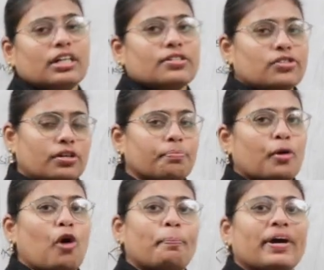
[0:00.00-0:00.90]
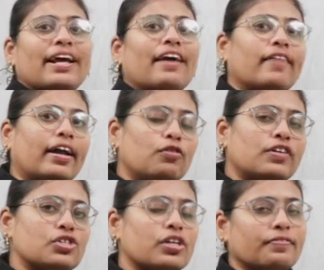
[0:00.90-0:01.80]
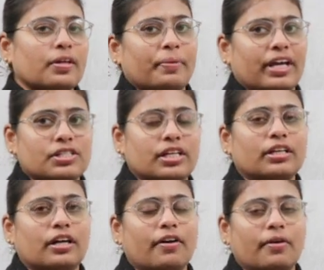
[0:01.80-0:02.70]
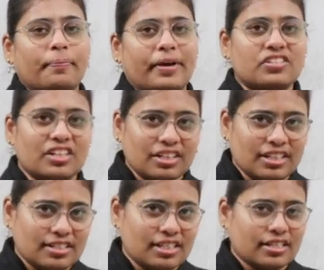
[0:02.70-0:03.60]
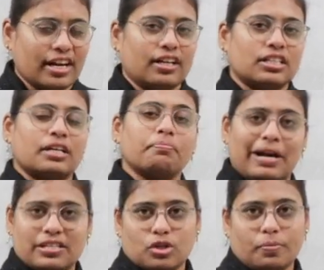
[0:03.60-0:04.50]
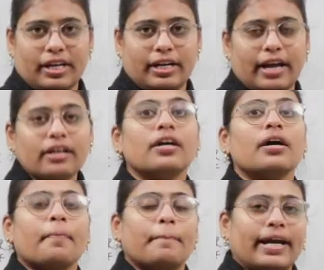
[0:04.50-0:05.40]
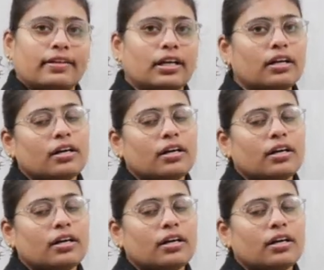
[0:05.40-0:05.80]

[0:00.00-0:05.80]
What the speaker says: So proper evaluation of the patient disease condition must be done by the